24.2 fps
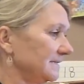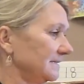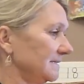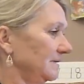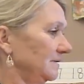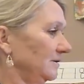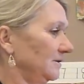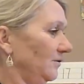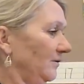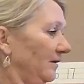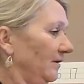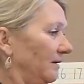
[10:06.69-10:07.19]

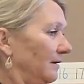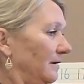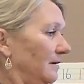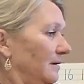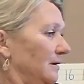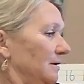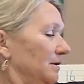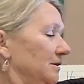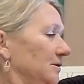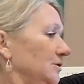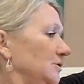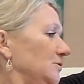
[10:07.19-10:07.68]
and
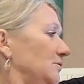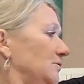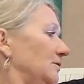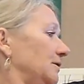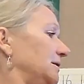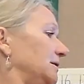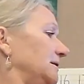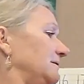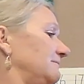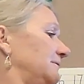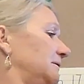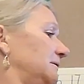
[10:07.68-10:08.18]
You could
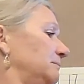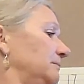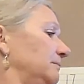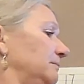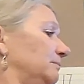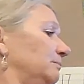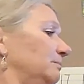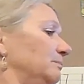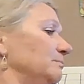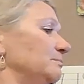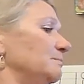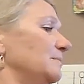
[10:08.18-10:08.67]
even
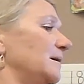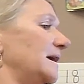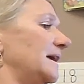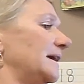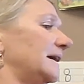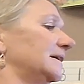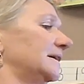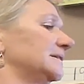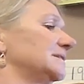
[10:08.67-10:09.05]
make